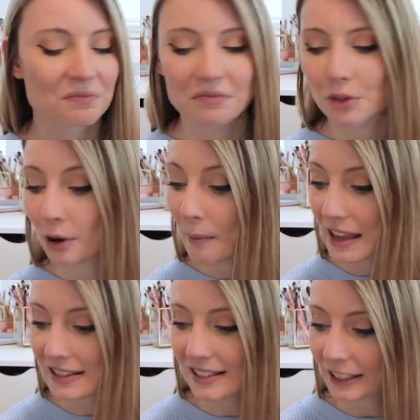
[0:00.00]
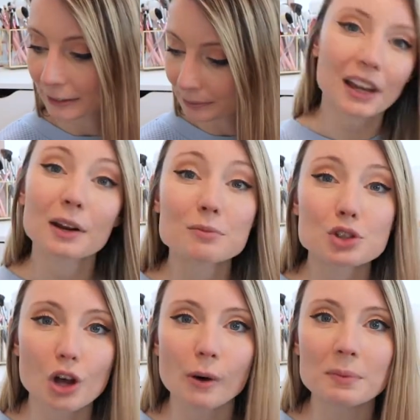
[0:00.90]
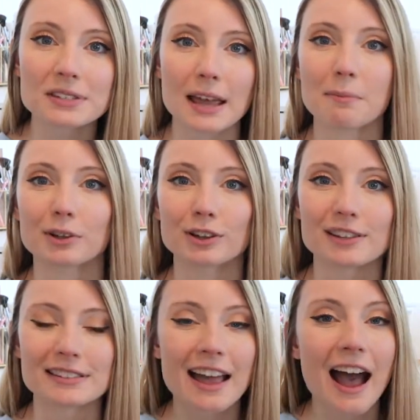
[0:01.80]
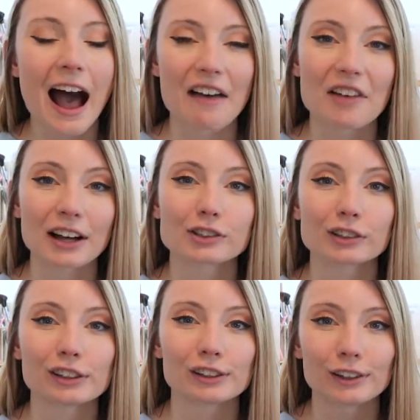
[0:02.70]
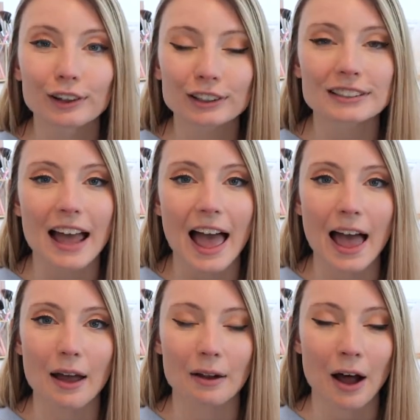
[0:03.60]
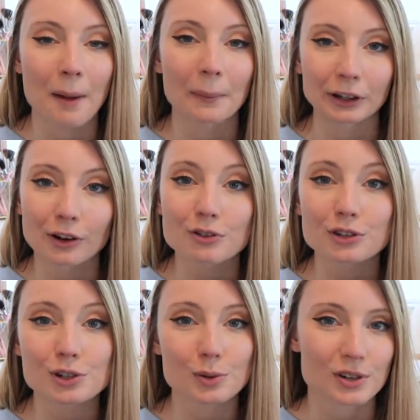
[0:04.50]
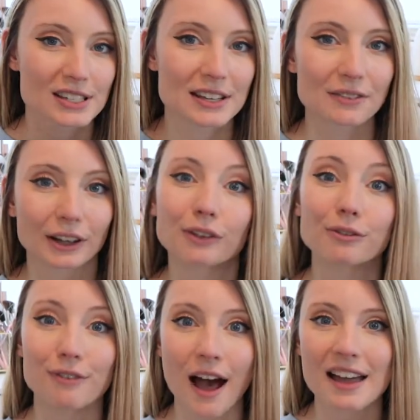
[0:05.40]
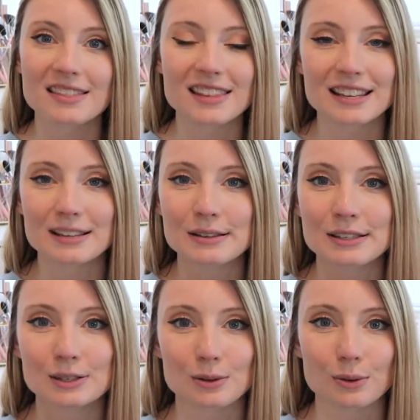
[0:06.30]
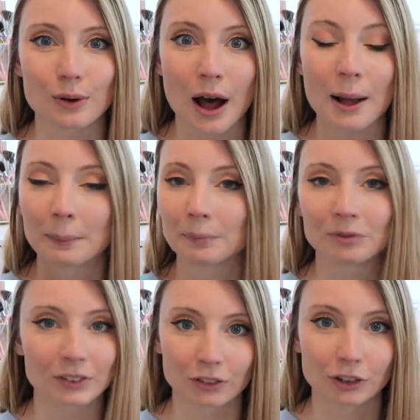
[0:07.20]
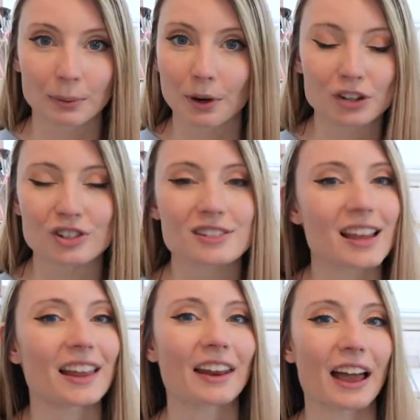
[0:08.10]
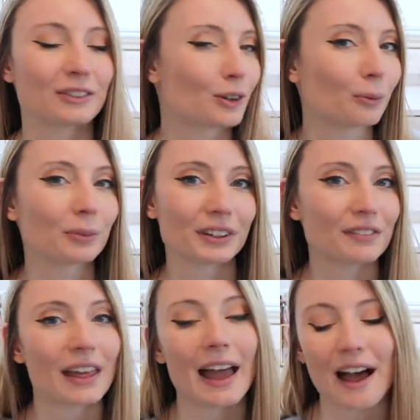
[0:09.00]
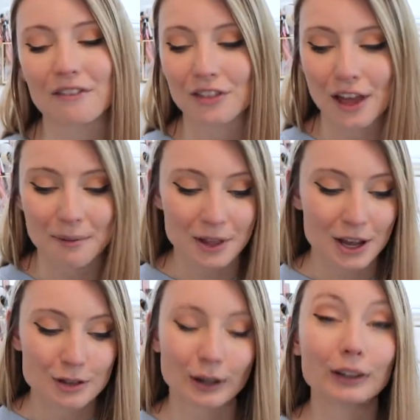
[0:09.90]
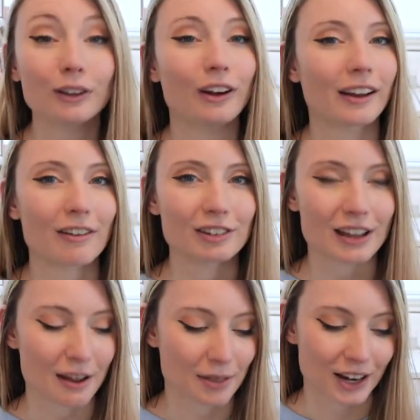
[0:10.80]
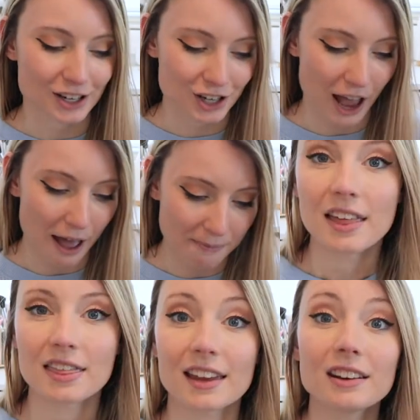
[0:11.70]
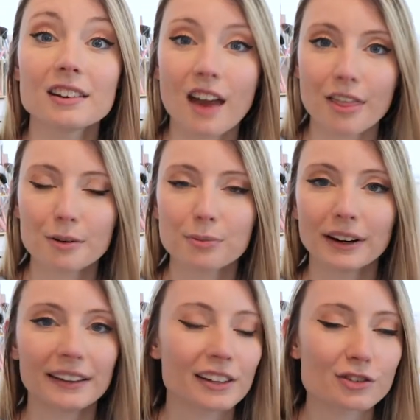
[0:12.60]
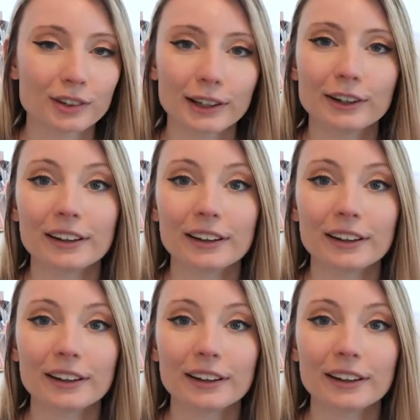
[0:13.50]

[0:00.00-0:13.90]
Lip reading: They're amazing. And I'm so upset because I've actually looked at my grocery store to see if I could find these to repurchase, and I don't believe they have them. So I look every time that I shop. Then another brand that's really good,